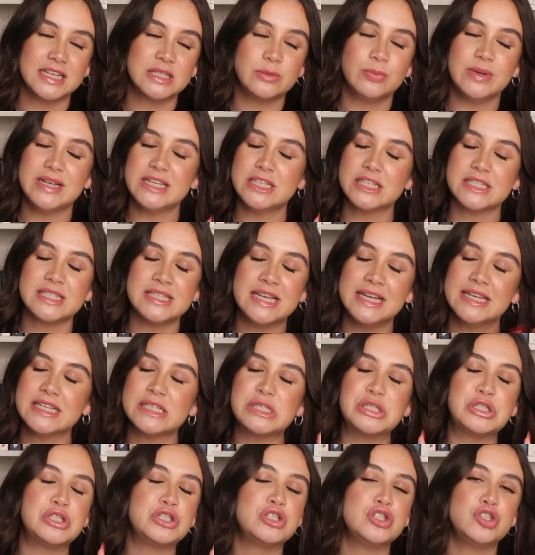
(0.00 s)
because we just need to
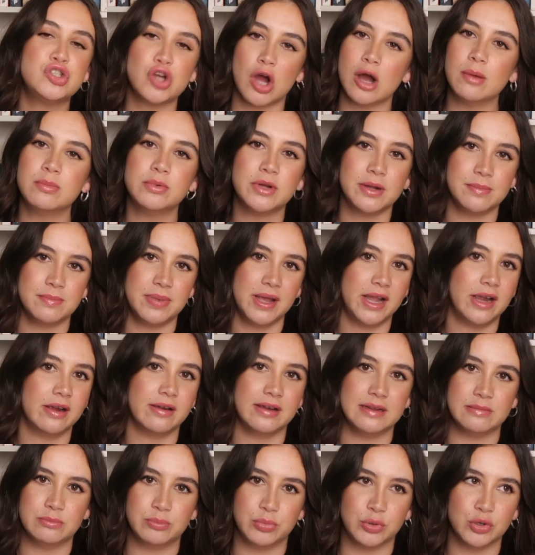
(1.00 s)
stop
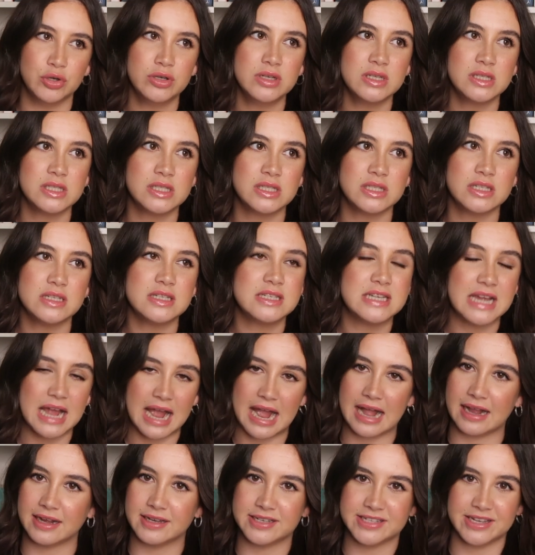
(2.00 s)
comparing books to
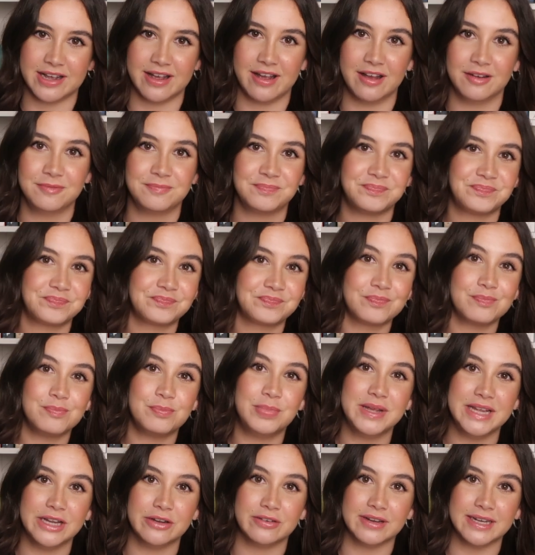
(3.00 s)
ACOTAR,
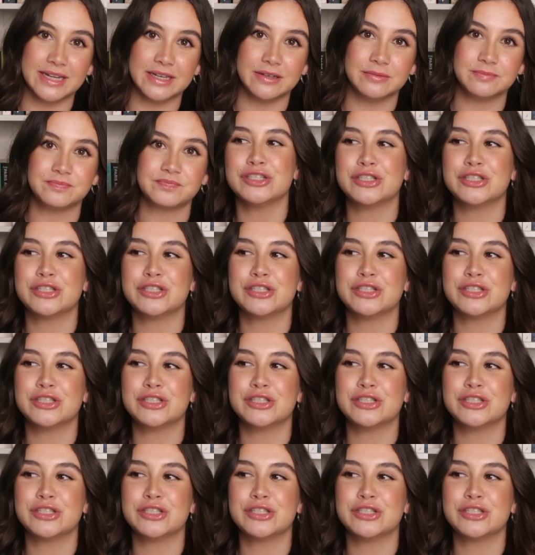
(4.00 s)
period.